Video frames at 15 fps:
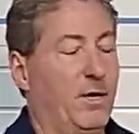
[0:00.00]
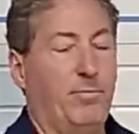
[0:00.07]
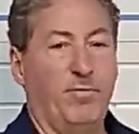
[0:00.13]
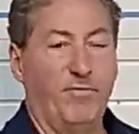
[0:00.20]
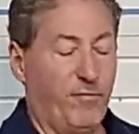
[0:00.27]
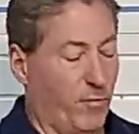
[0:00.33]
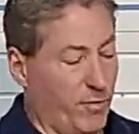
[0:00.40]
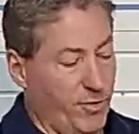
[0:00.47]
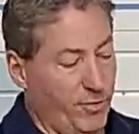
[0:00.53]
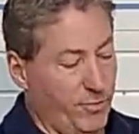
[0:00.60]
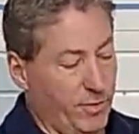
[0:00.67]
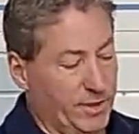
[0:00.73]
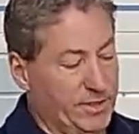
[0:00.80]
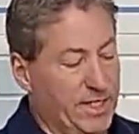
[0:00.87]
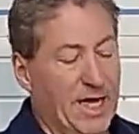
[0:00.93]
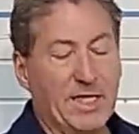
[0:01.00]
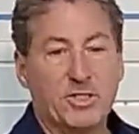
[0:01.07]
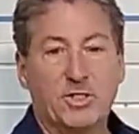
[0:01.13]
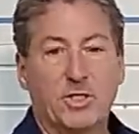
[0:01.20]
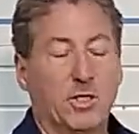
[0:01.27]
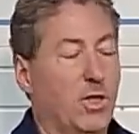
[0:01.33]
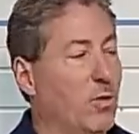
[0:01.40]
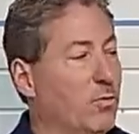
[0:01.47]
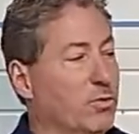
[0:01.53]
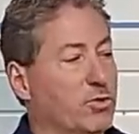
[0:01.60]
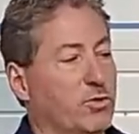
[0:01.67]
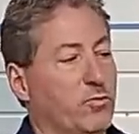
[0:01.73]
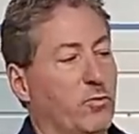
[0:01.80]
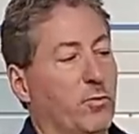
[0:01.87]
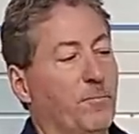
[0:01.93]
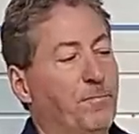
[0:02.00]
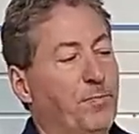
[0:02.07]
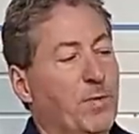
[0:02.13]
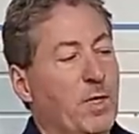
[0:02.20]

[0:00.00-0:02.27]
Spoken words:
before you attach the lower screw.